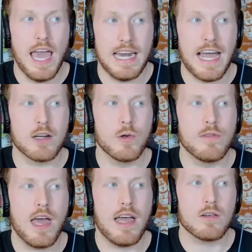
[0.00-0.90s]
And I
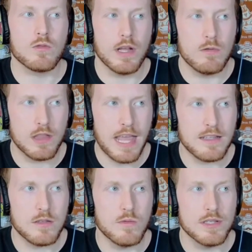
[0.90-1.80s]
agreed with
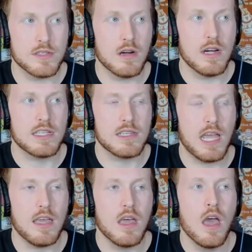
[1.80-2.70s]
that to a certain extent.